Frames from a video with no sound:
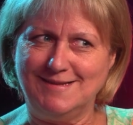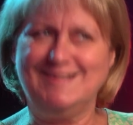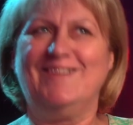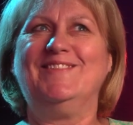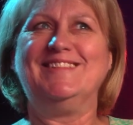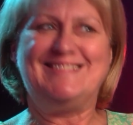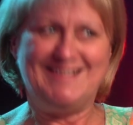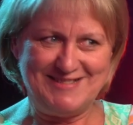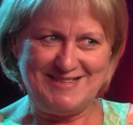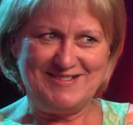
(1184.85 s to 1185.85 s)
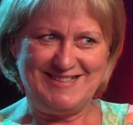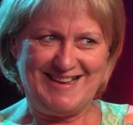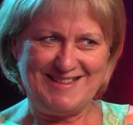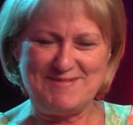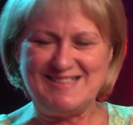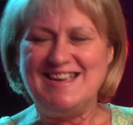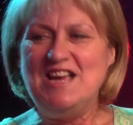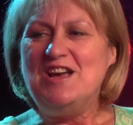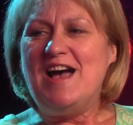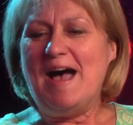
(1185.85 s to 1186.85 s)
Someone is seriously taking the piss.
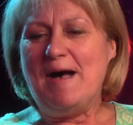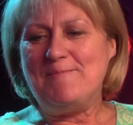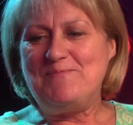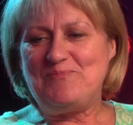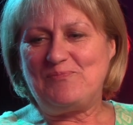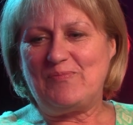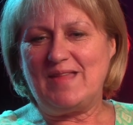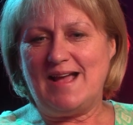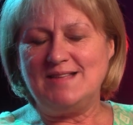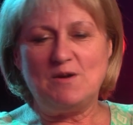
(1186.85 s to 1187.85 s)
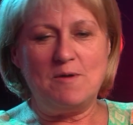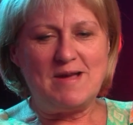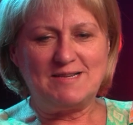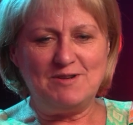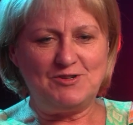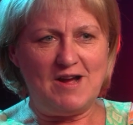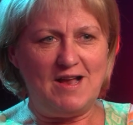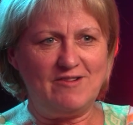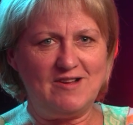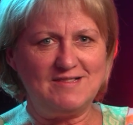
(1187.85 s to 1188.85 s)
And so I went back to my
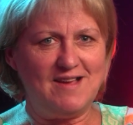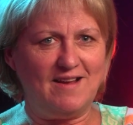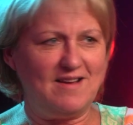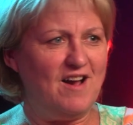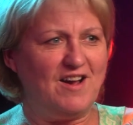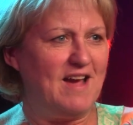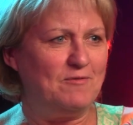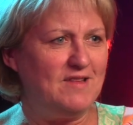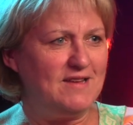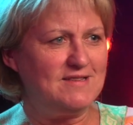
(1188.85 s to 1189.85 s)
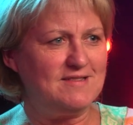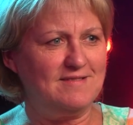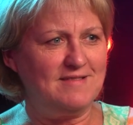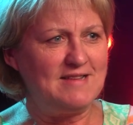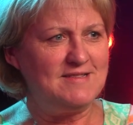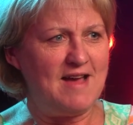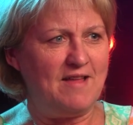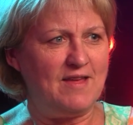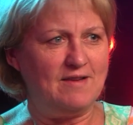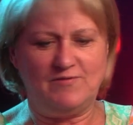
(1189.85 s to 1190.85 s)
trailer and I was like, oh, okay, well, that's that then.